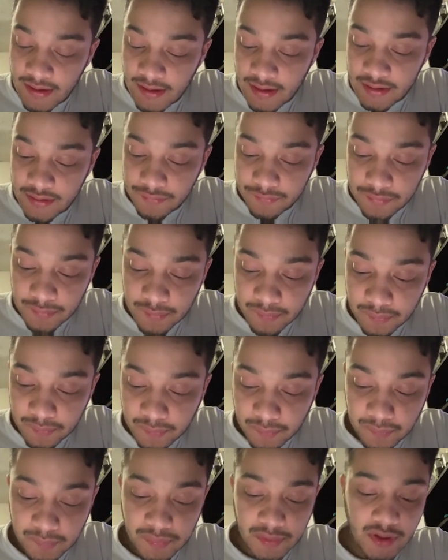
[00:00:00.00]
And if we
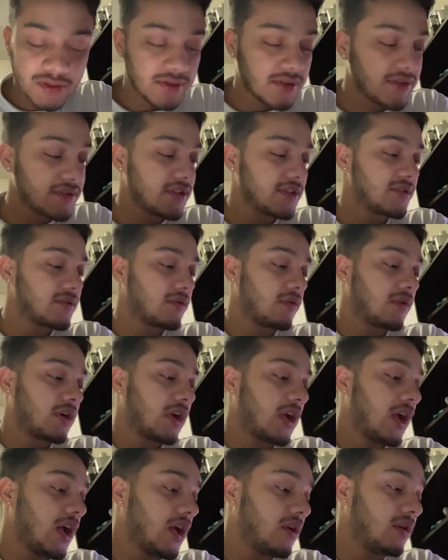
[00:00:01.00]
plug this into our
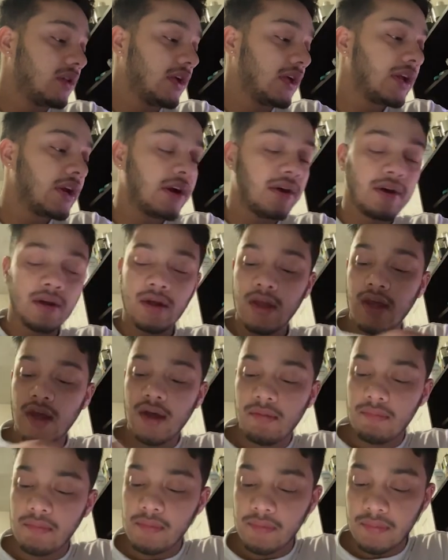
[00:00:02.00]
calculator,
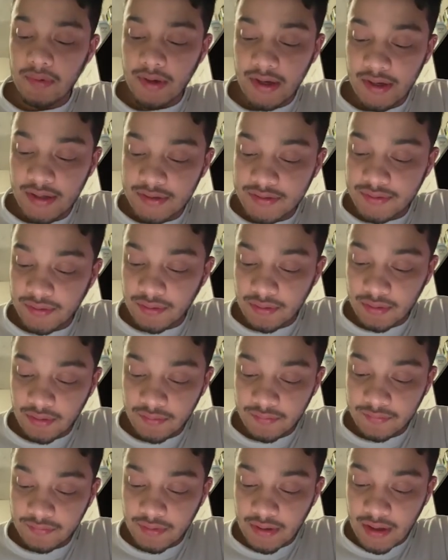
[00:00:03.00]
we will get a total
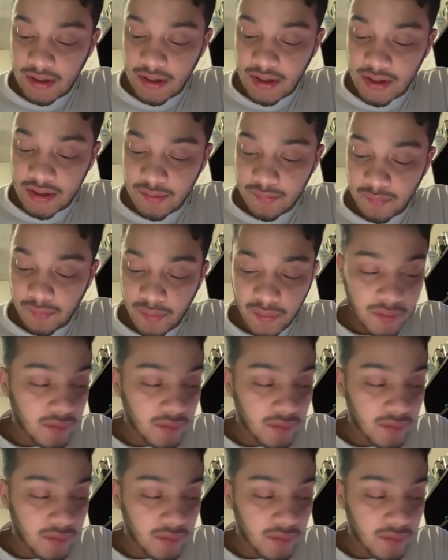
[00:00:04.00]
of 9.35